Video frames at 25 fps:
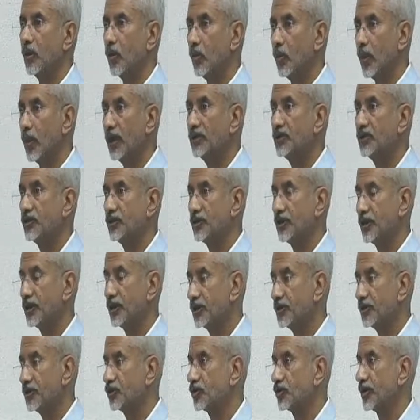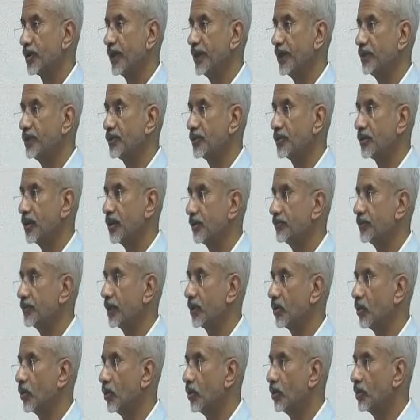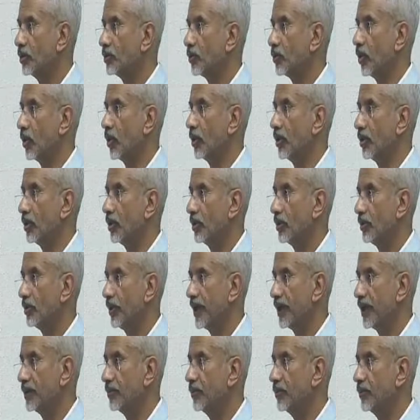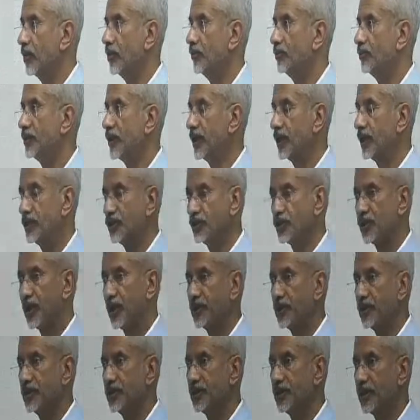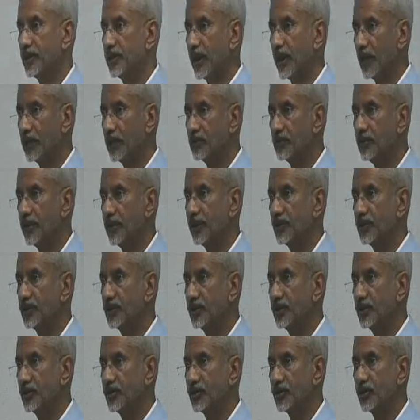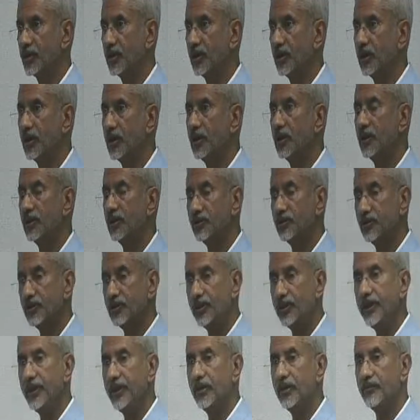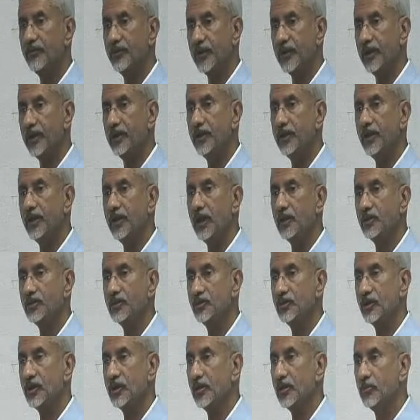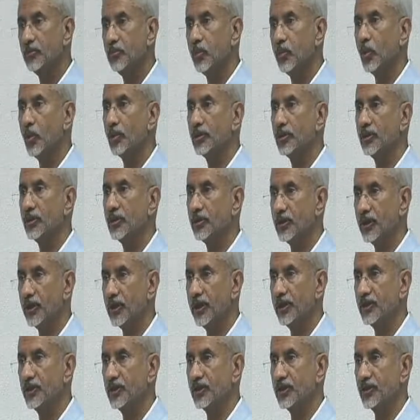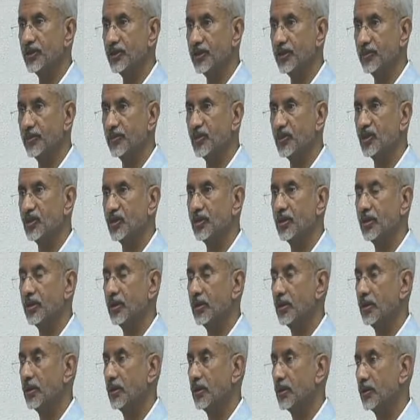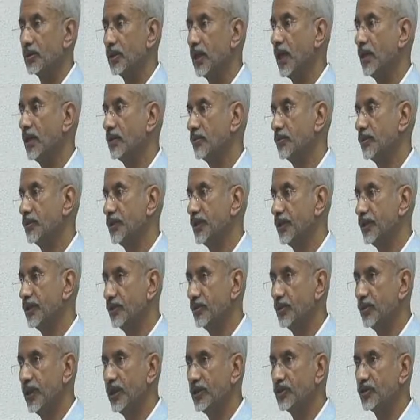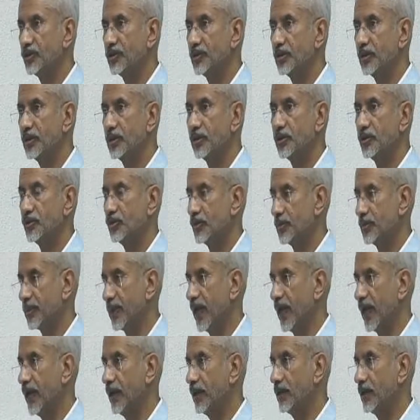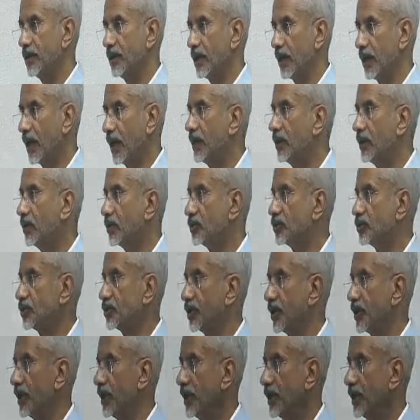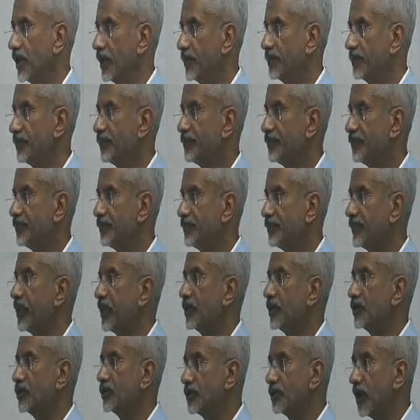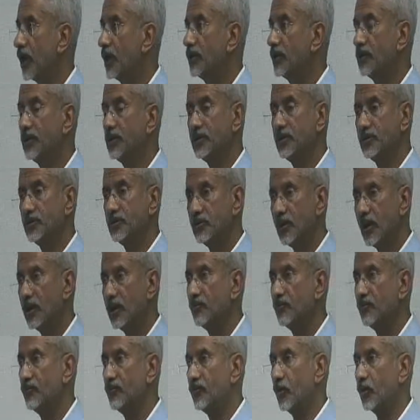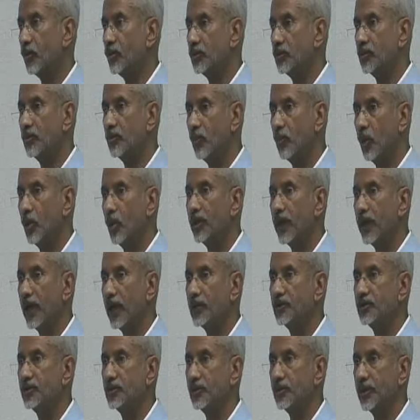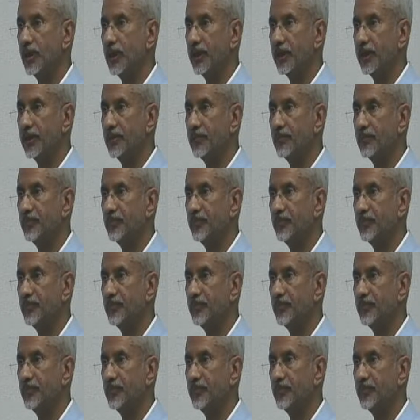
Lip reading: Once the constraints of the Cold War were removed in strategic calculations, three of India's important relationships, that with the US, Japan, and Australia, started to unfold more naturally.